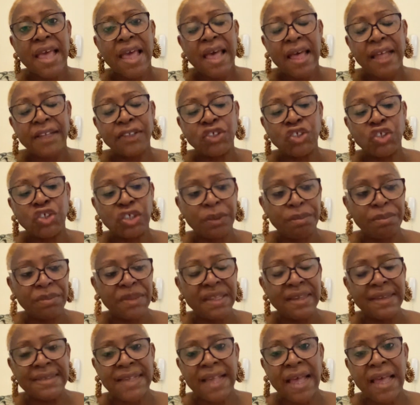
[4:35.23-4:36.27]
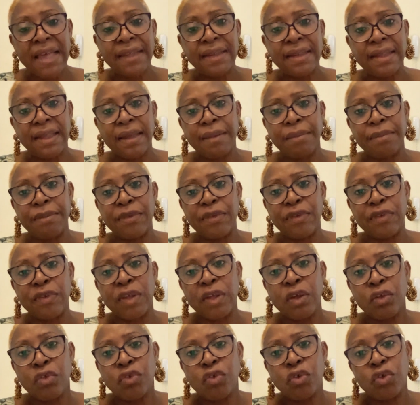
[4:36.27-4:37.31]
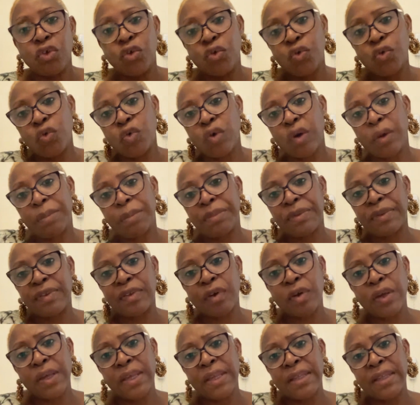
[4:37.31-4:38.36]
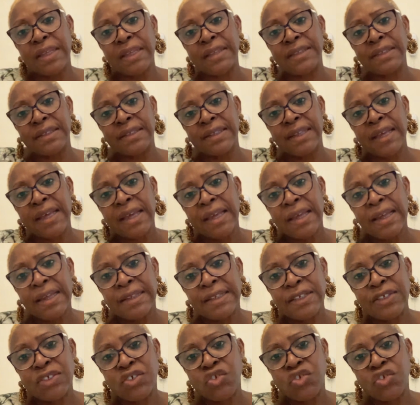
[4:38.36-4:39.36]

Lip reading: and ship these items to Europe. So this